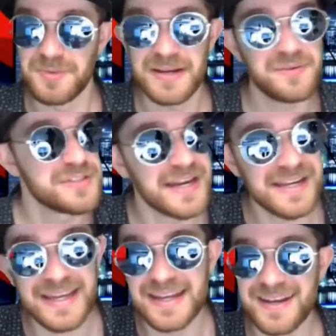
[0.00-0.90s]
But it was,
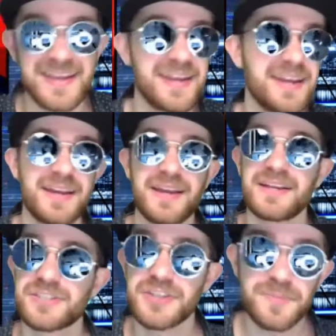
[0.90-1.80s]
again,
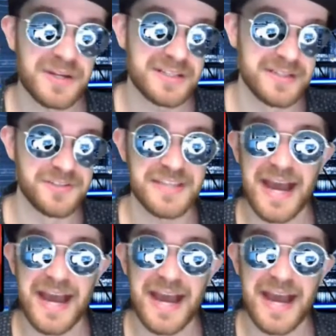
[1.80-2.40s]
super close.